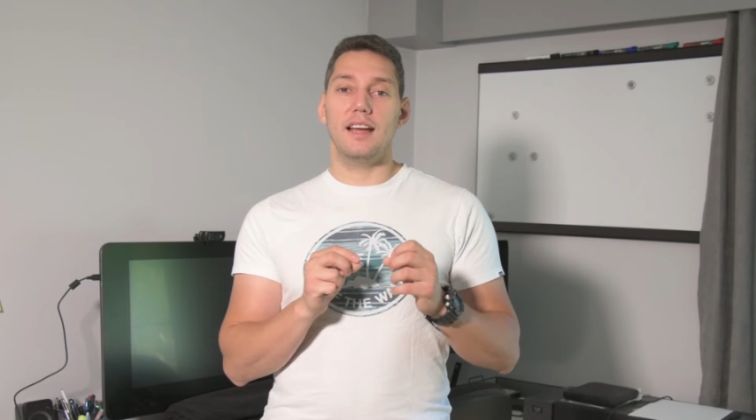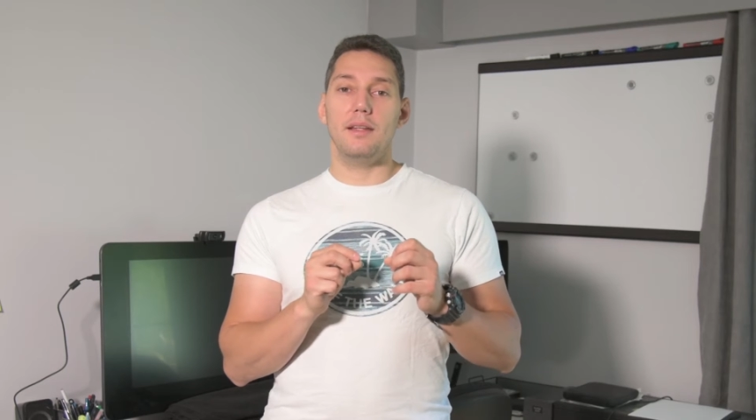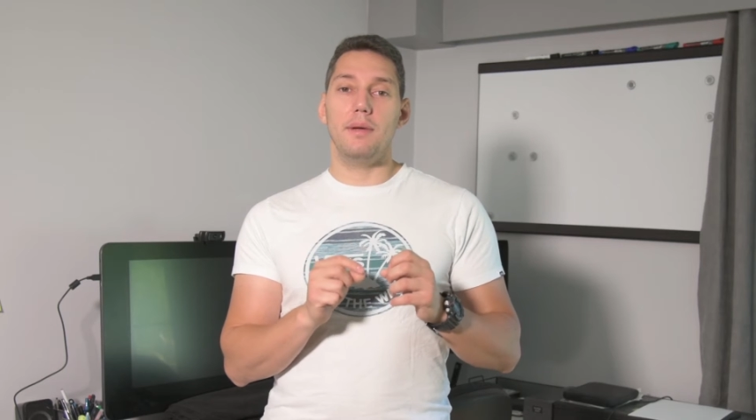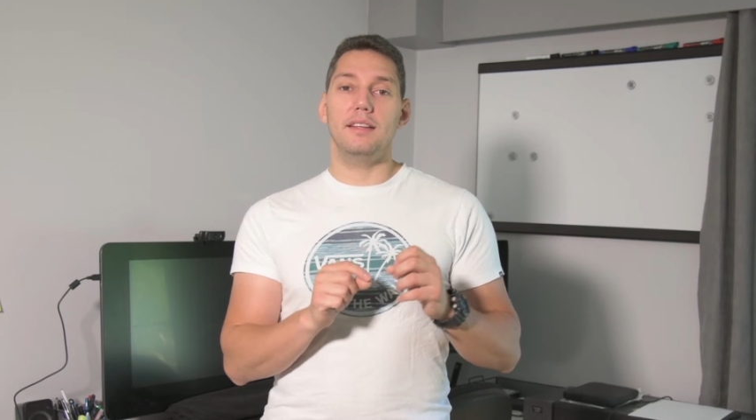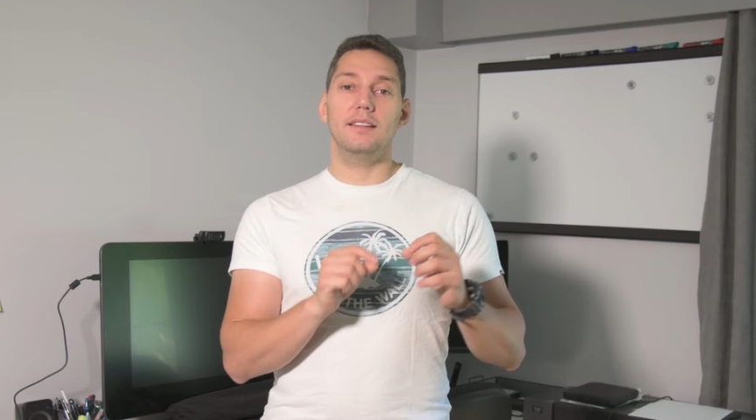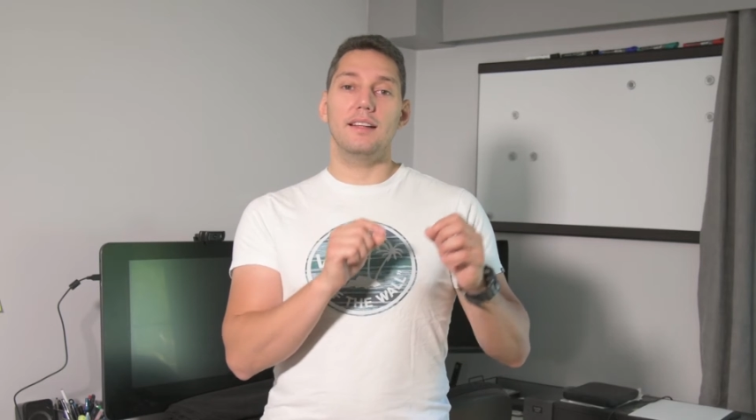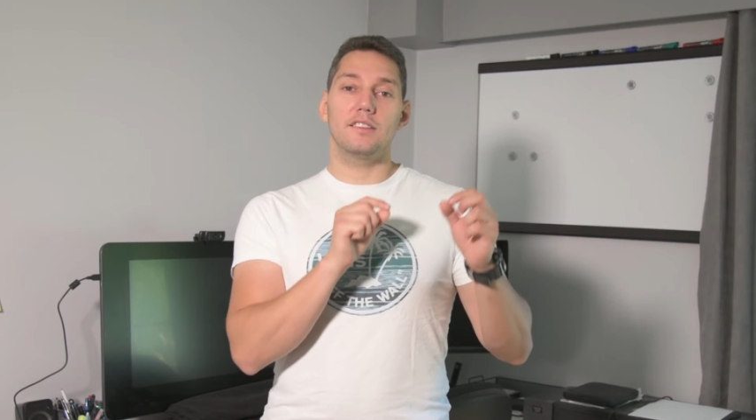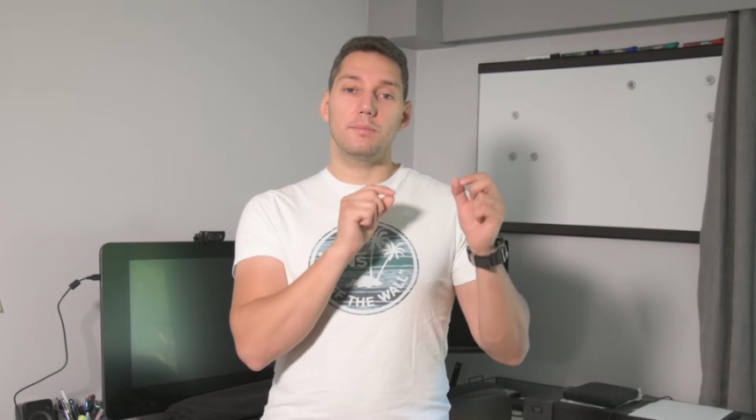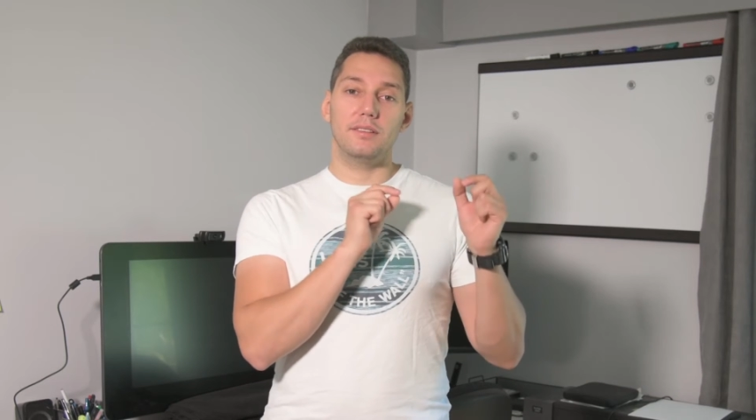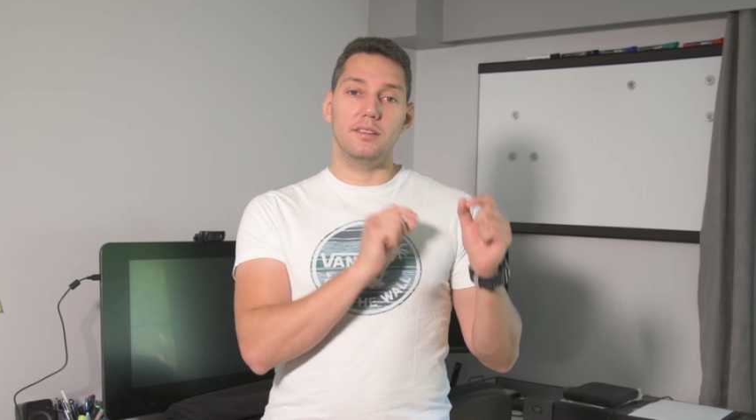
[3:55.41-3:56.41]
animate
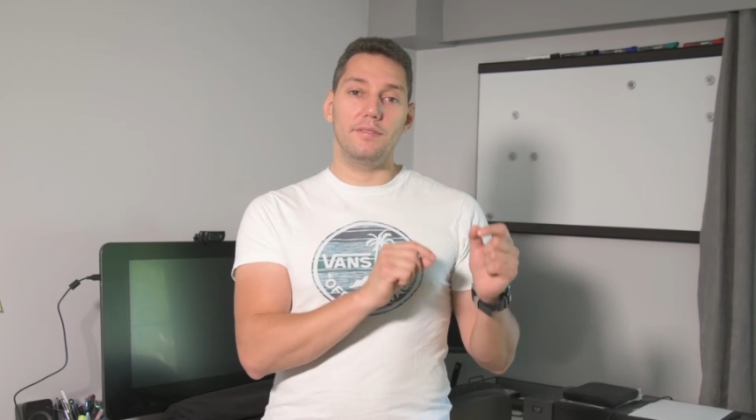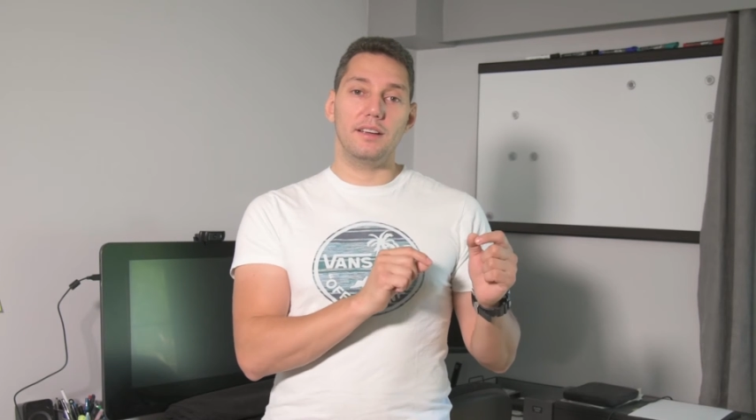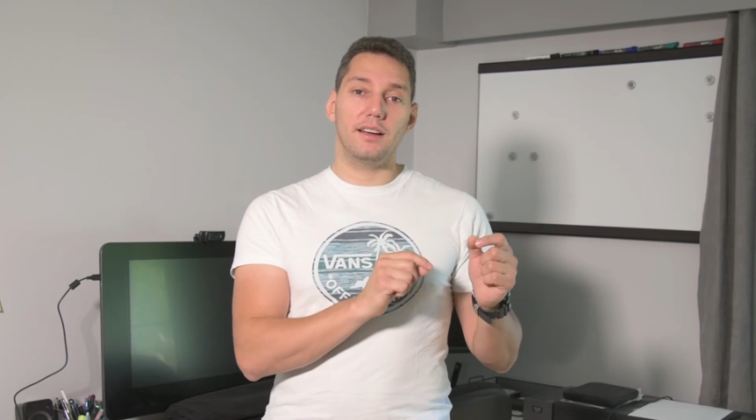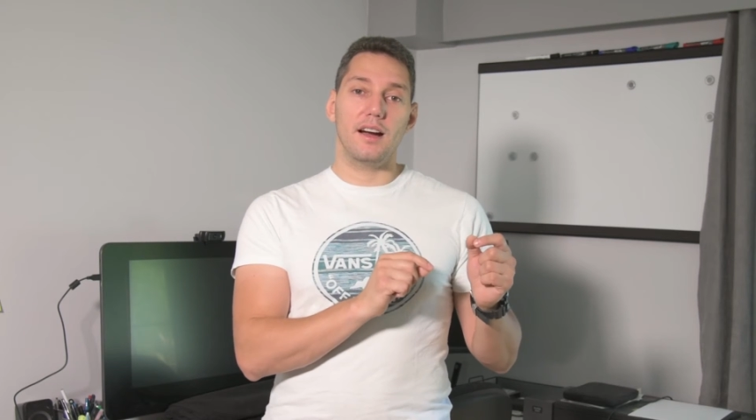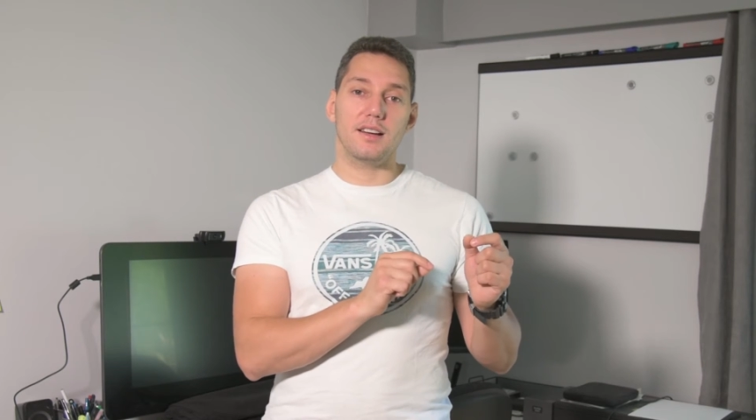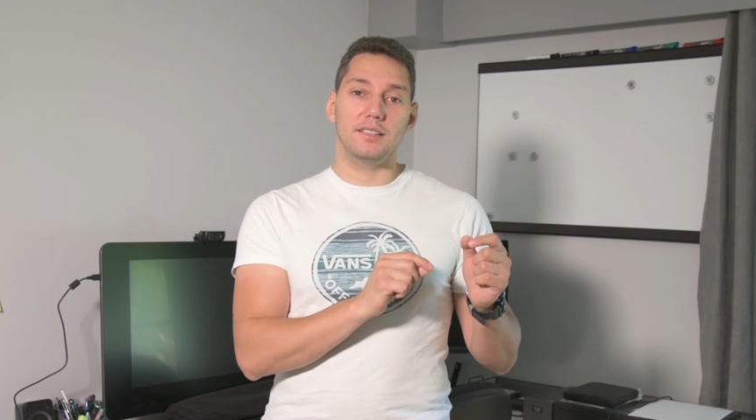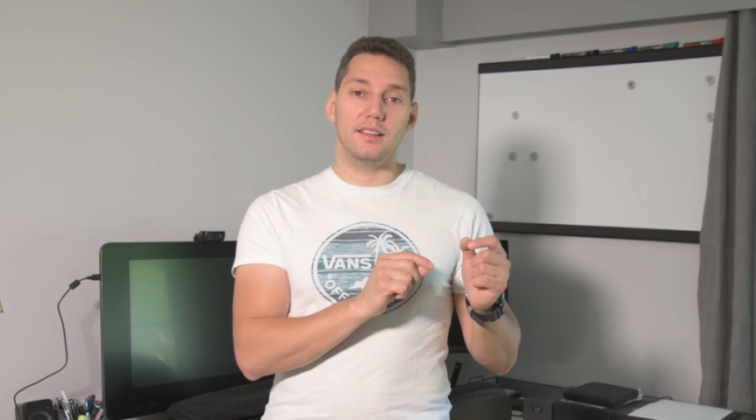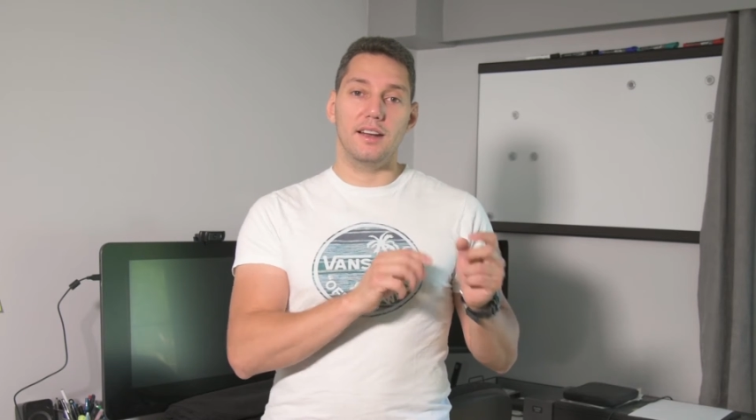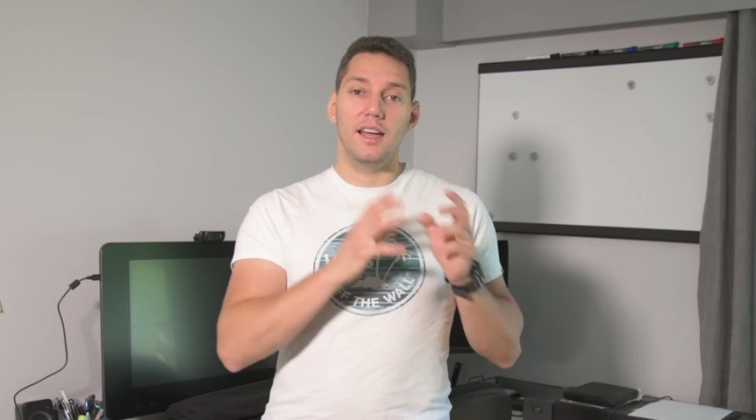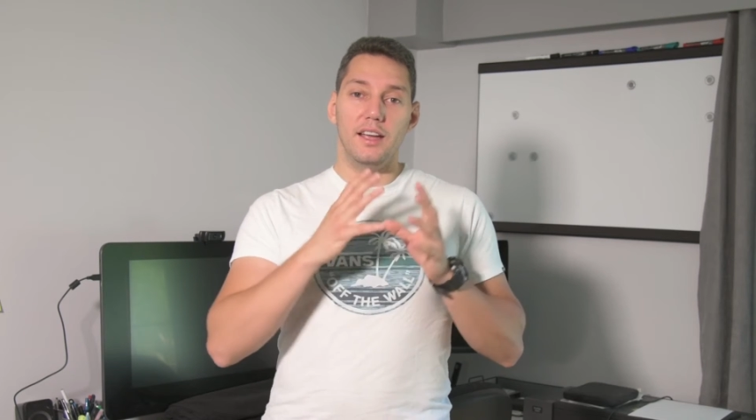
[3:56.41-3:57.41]
that specific
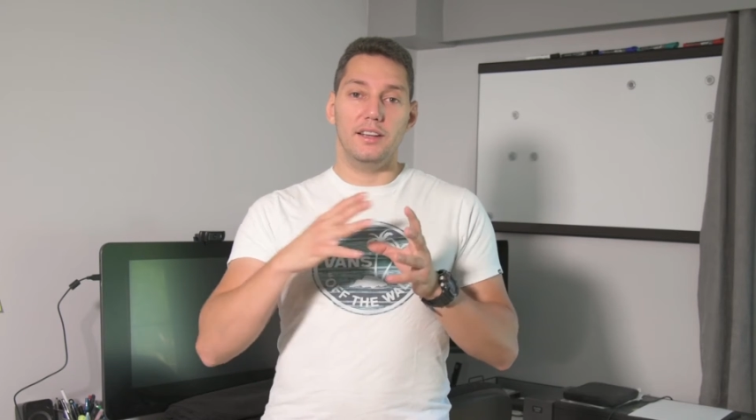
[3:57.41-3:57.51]
character